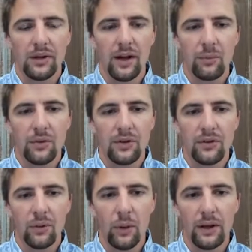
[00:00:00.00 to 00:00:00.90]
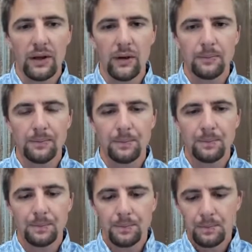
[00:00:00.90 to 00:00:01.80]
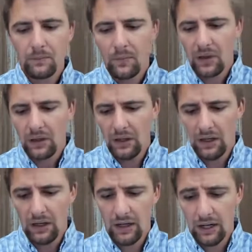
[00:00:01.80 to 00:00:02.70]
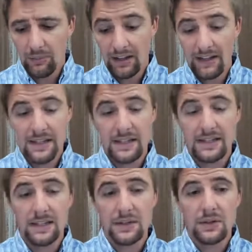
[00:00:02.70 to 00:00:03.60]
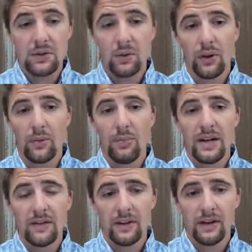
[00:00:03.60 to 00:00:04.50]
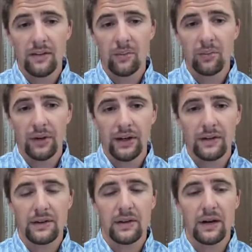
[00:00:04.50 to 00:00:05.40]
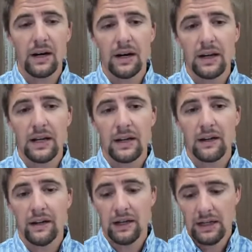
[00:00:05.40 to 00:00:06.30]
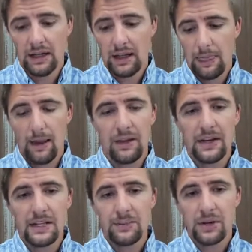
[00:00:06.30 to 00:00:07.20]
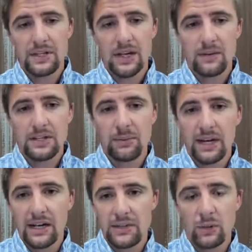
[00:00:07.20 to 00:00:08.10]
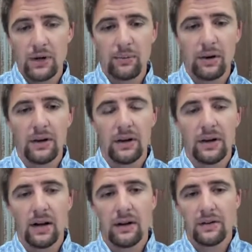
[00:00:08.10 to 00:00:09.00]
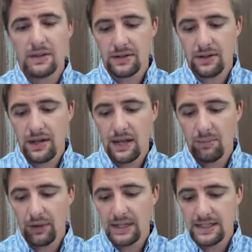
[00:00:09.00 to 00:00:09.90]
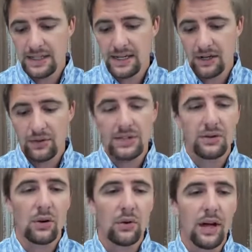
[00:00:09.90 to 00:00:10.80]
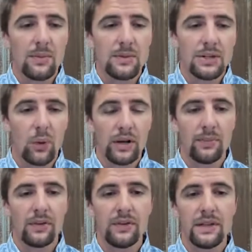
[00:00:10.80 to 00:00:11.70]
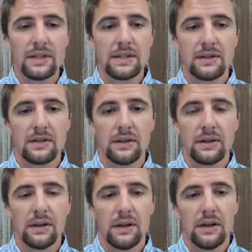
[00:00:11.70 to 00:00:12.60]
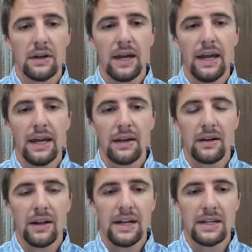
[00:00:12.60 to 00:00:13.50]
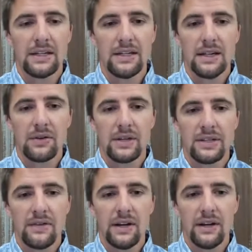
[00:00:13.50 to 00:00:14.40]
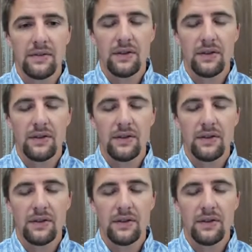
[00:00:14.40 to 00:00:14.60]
and that potential weight gain. That leads us into the benefit of implants. And I think it's pretty self-explanatory, but implants can increase growth up to 20%, and they can increase feed